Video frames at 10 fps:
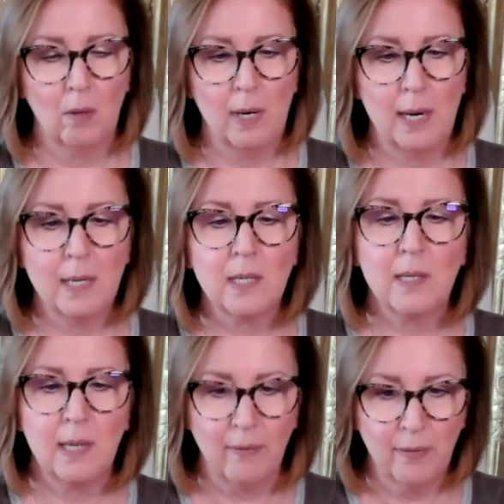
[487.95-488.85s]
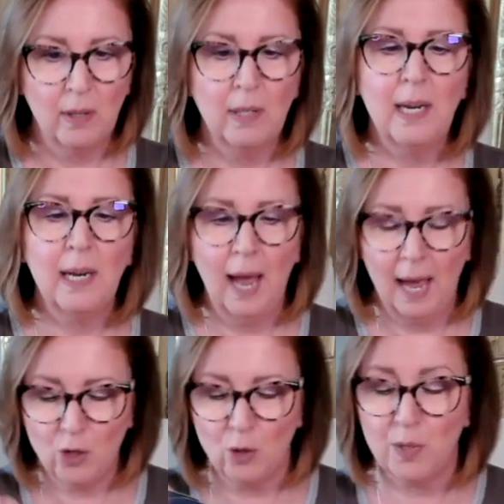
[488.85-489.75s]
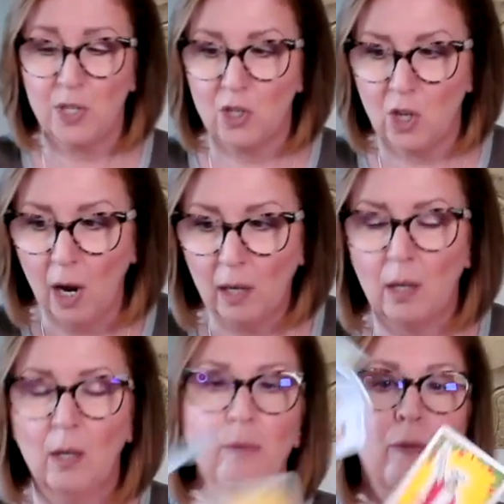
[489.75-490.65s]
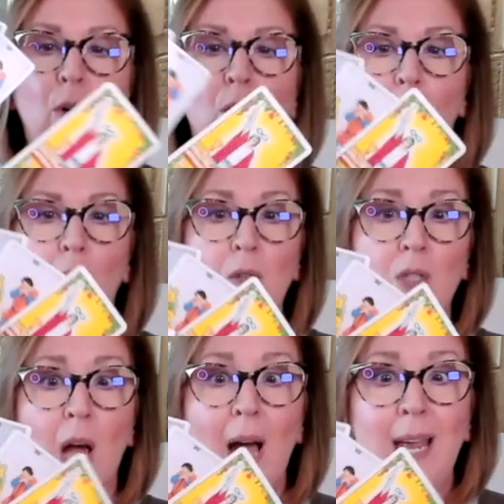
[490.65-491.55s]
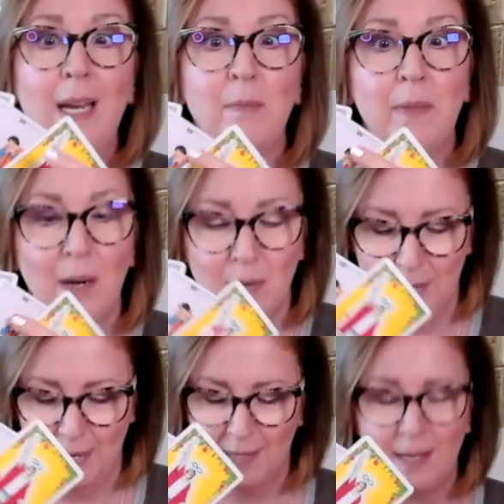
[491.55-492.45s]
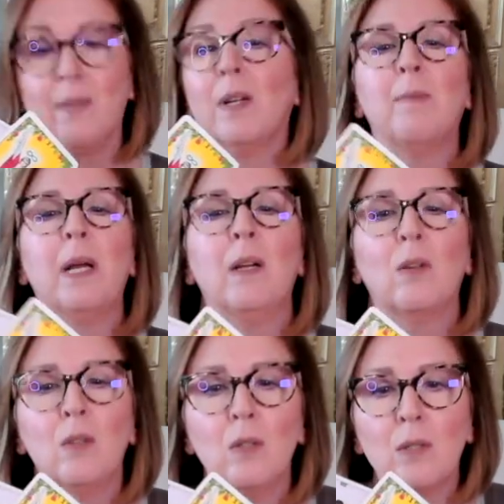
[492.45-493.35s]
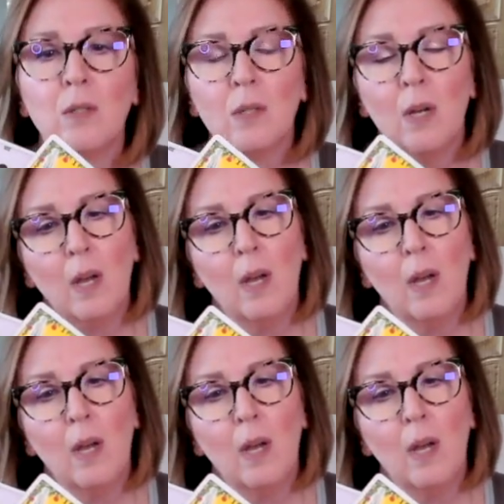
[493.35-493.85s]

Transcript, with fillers: it's definitely had you stuck for a long time. There's that Seven of Pentacles.